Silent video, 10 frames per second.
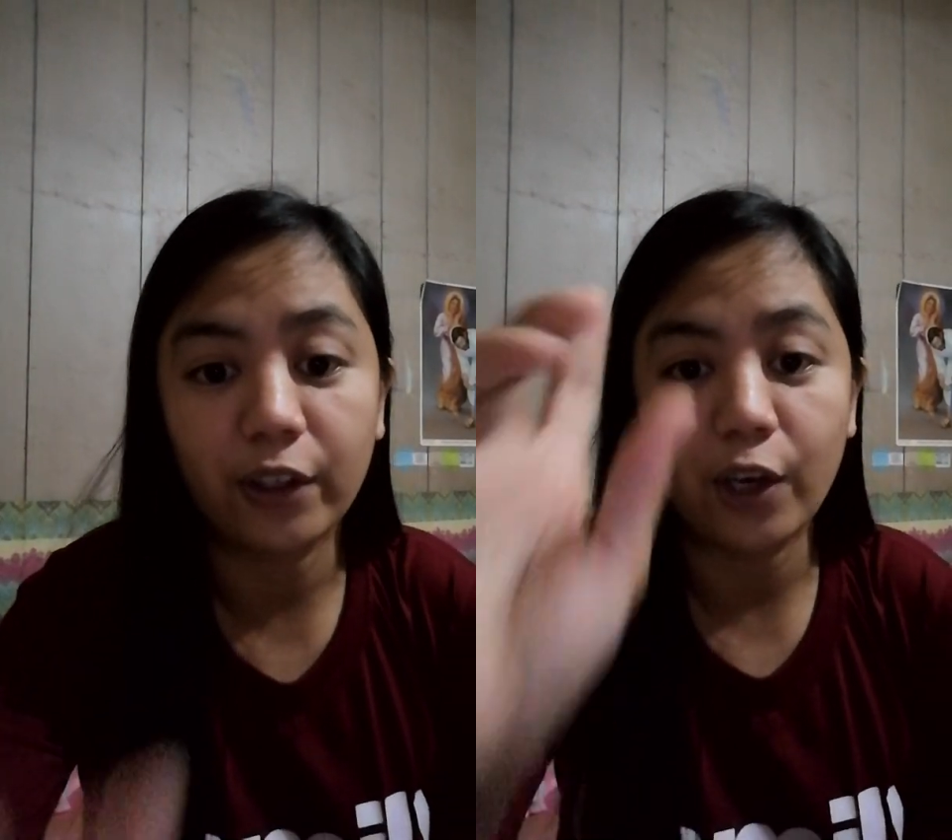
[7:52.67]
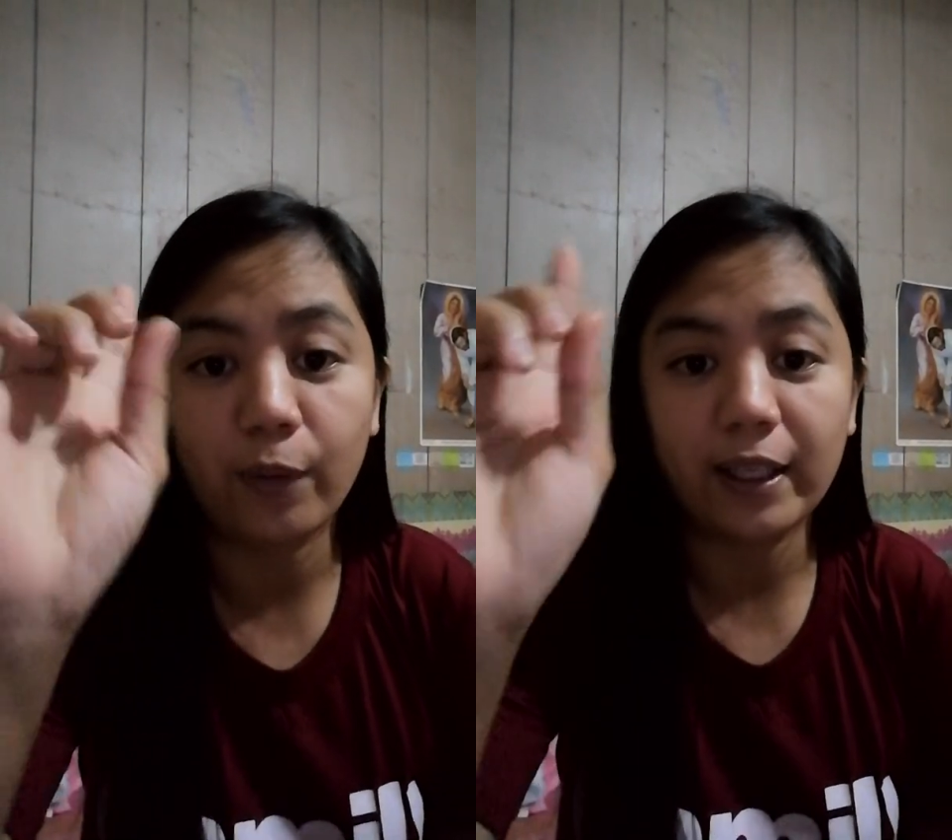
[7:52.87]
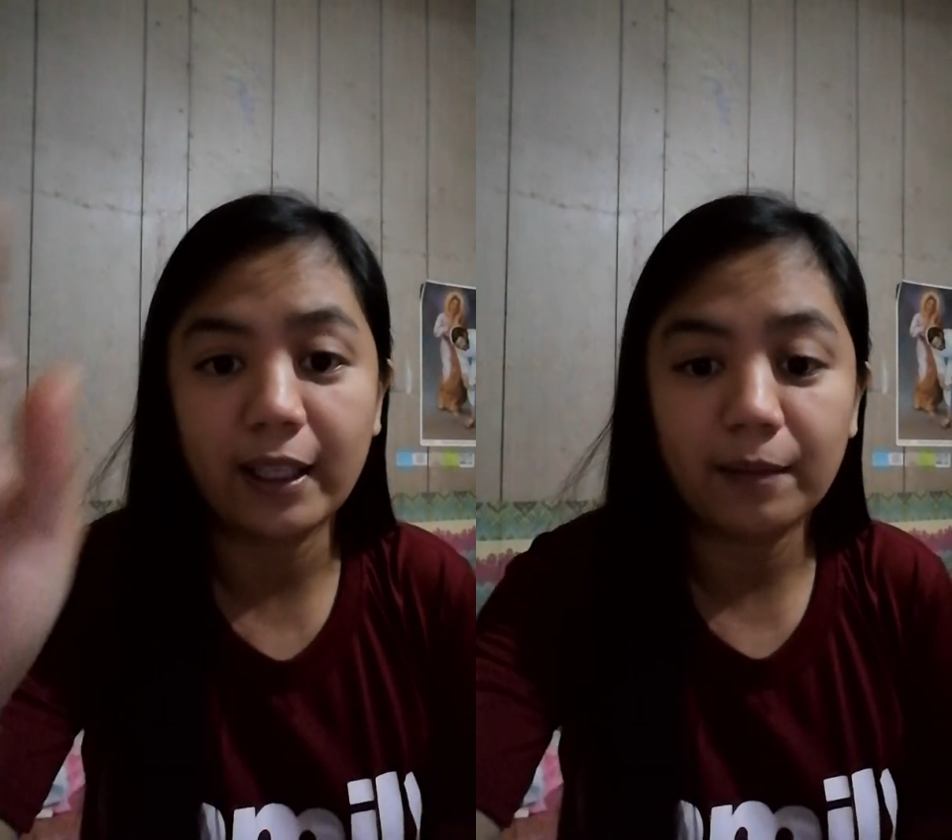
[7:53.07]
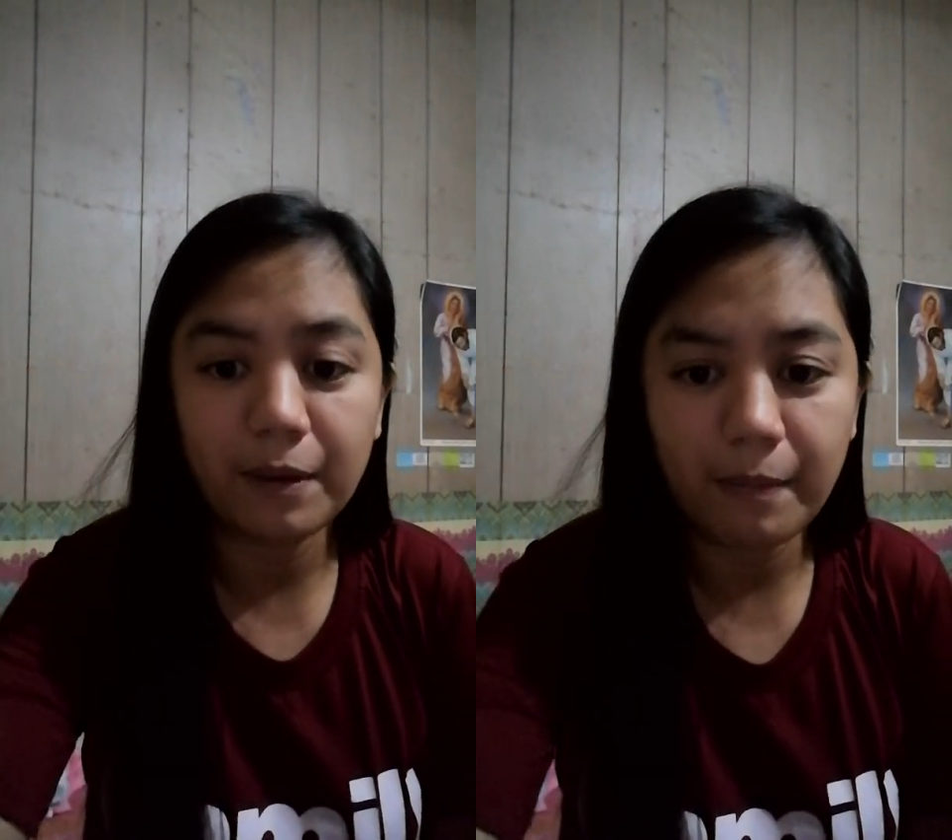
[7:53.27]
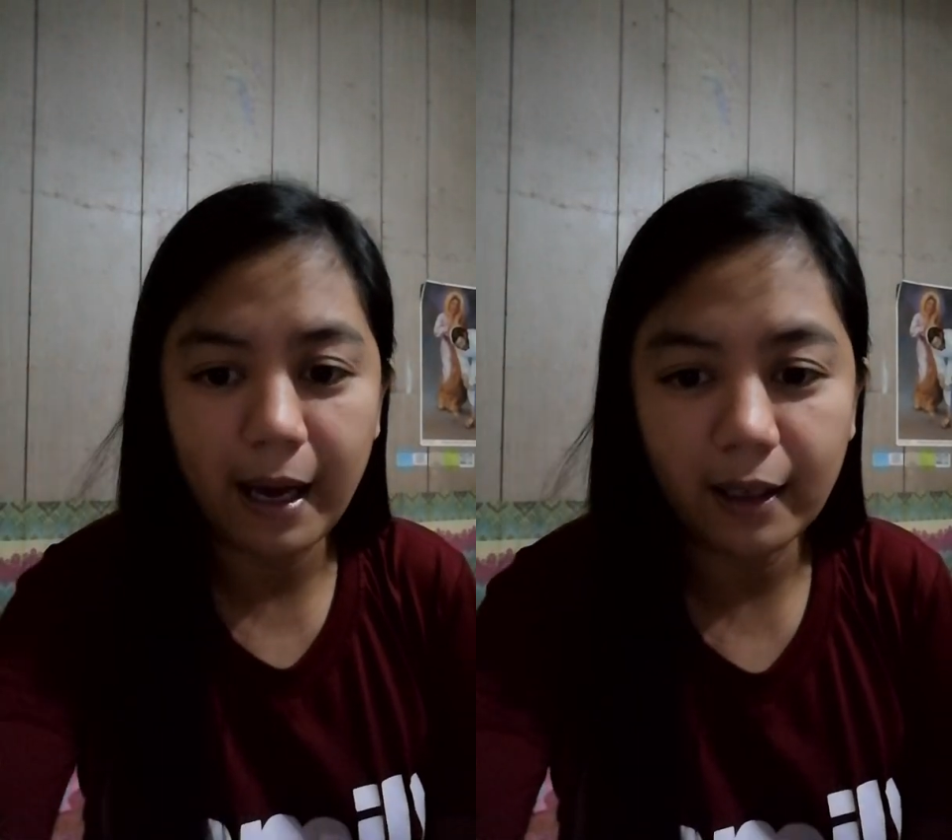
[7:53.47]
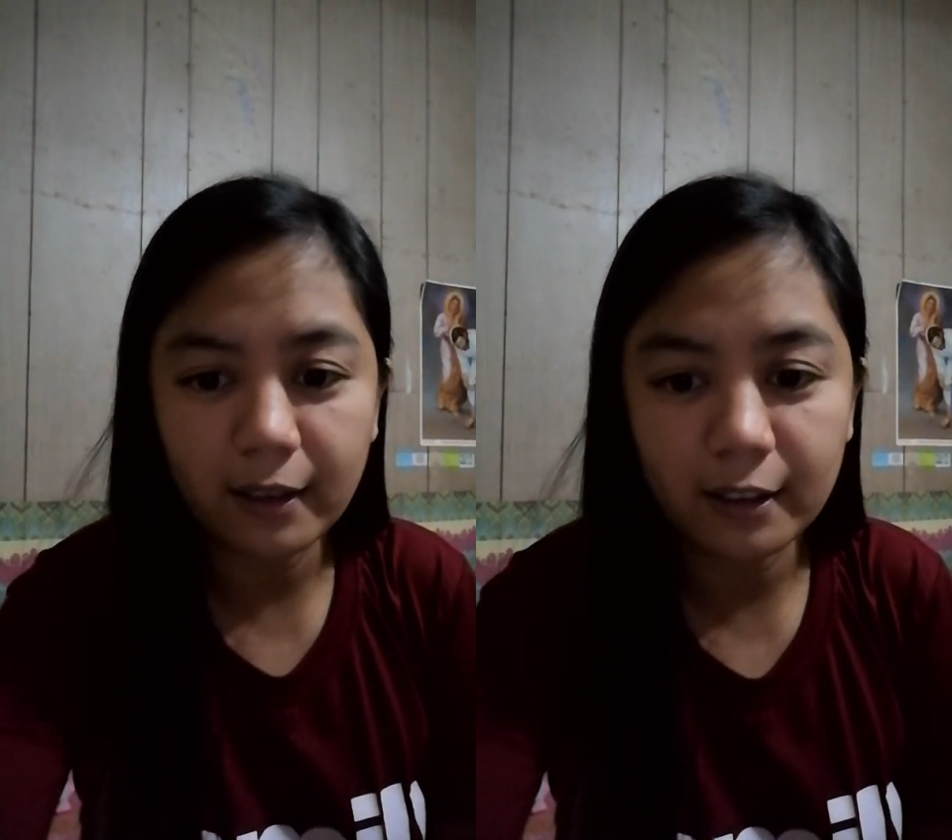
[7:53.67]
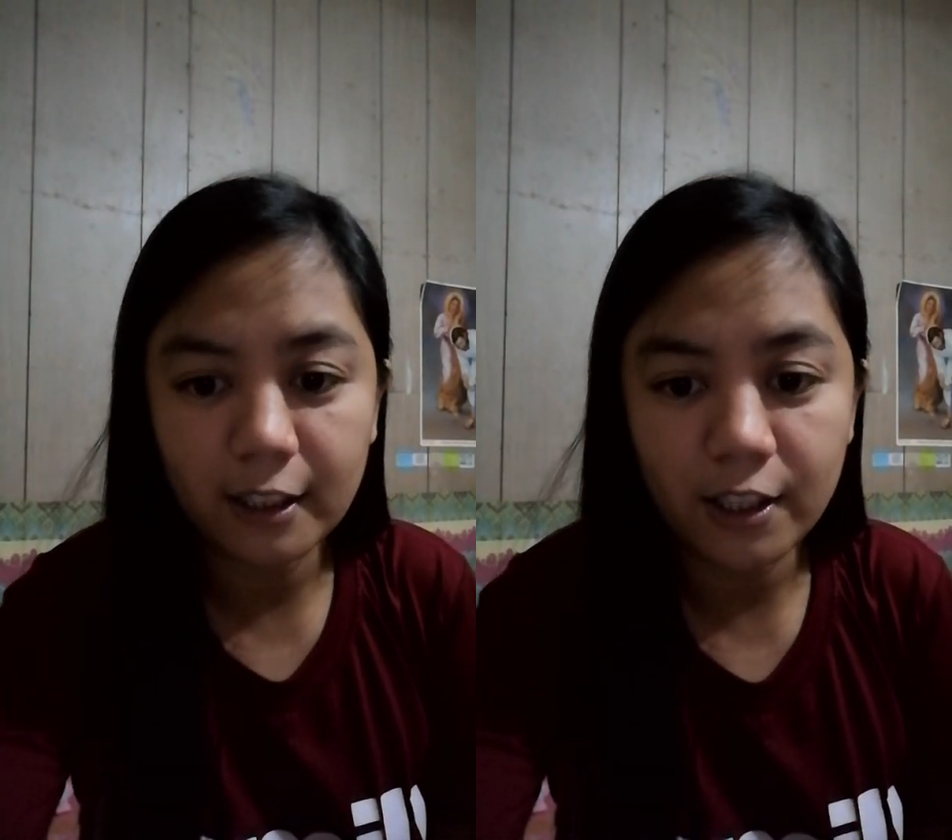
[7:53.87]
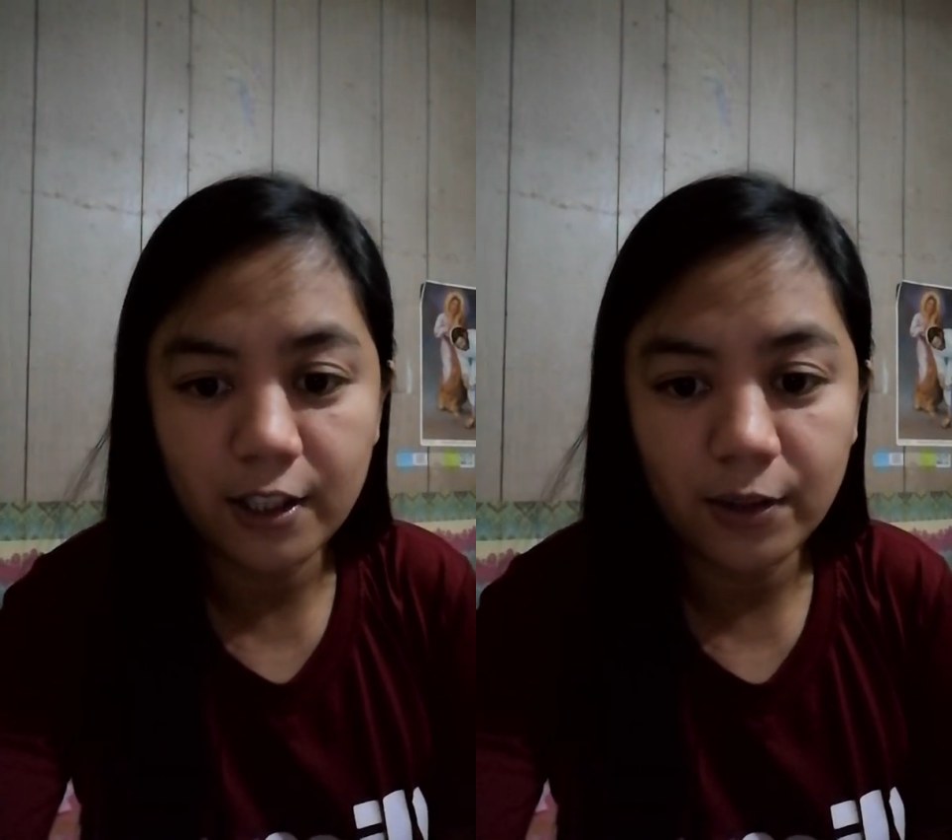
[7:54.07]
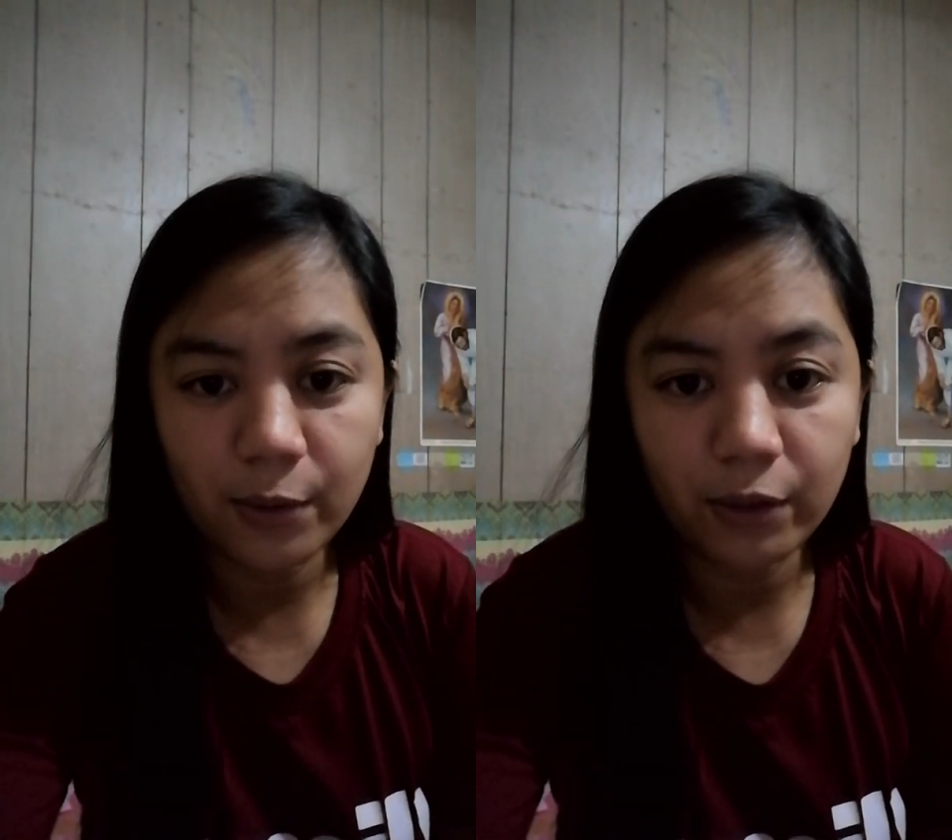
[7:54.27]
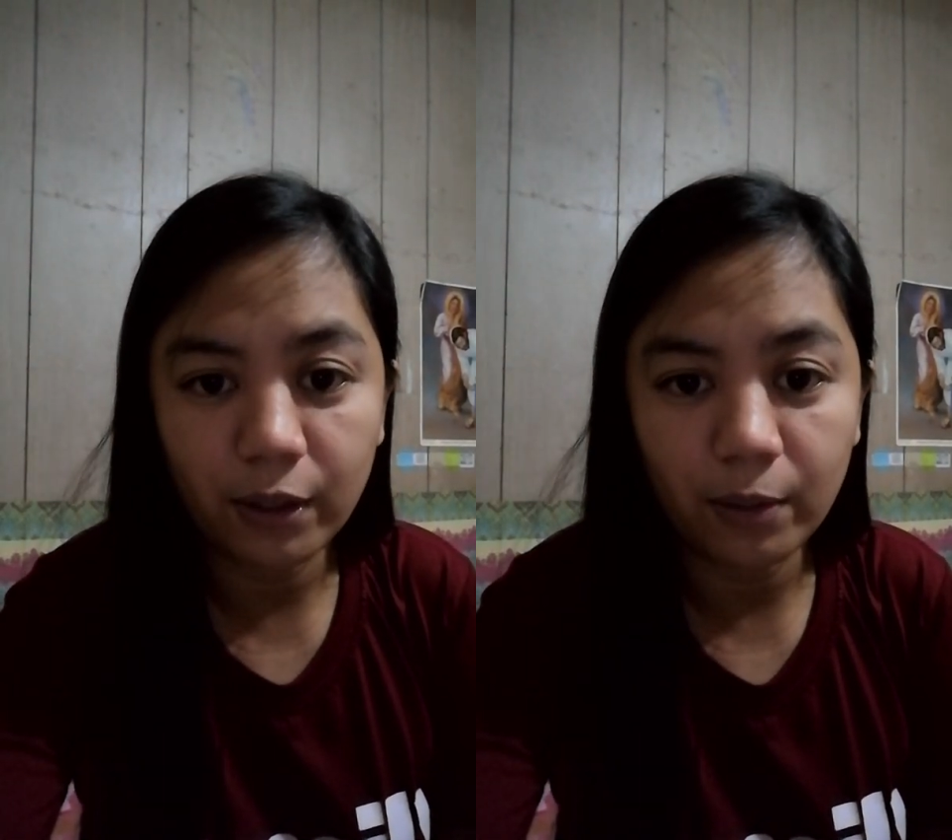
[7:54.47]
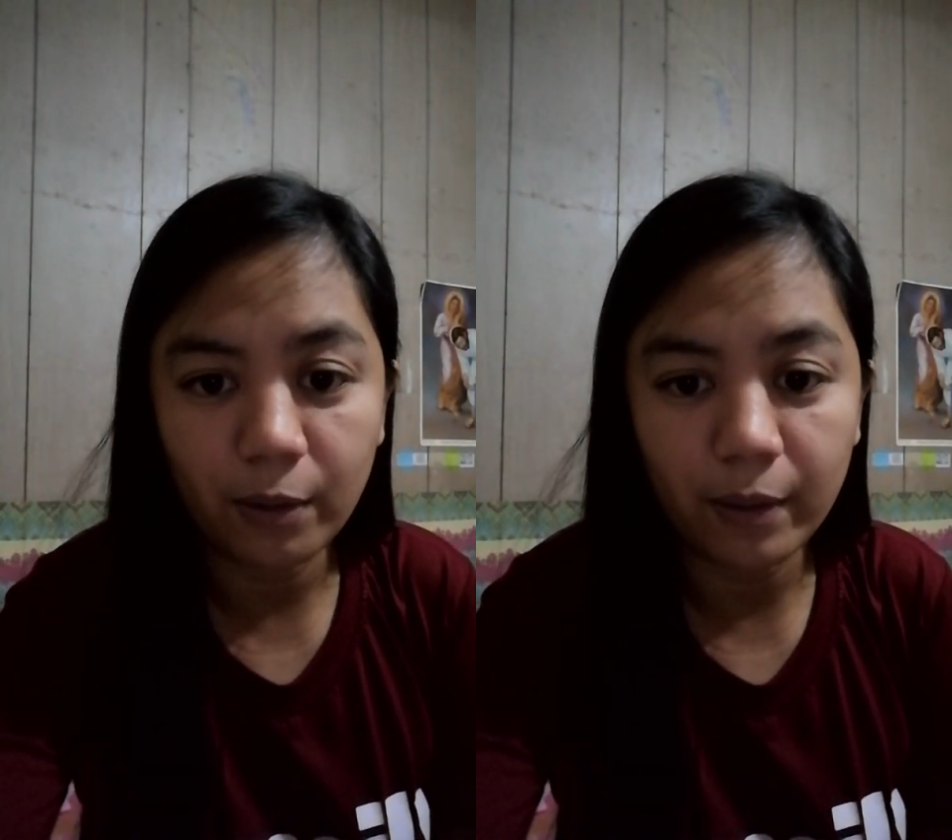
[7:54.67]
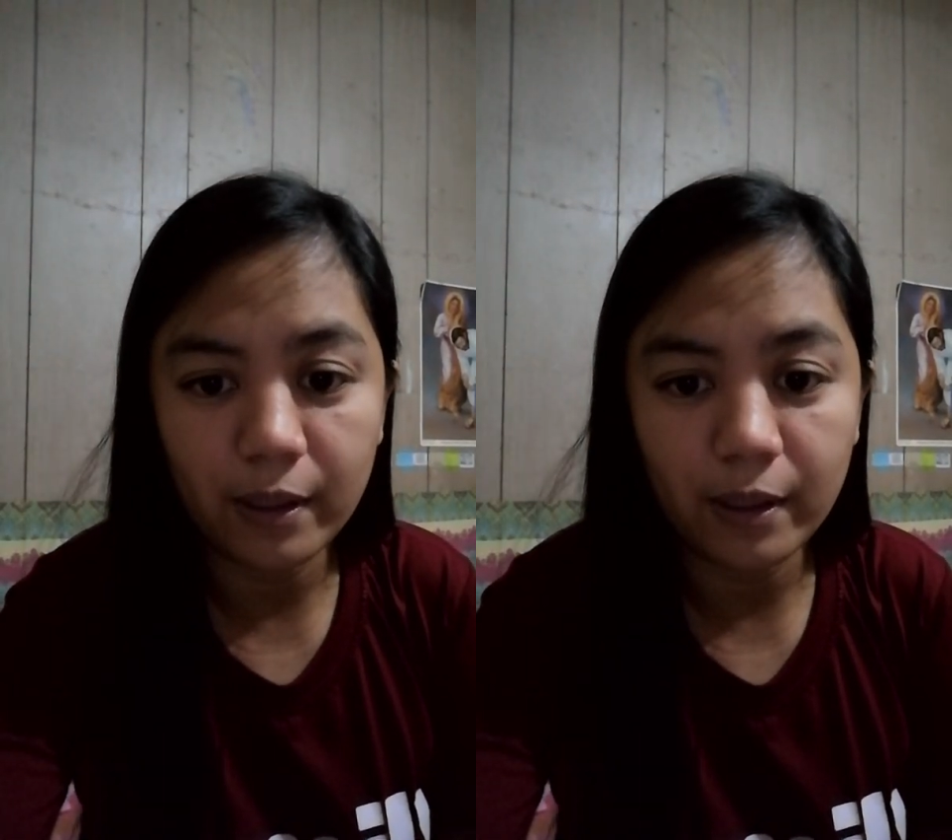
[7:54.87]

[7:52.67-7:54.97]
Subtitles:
Okay, wait, I'll be back. Just one quick moment.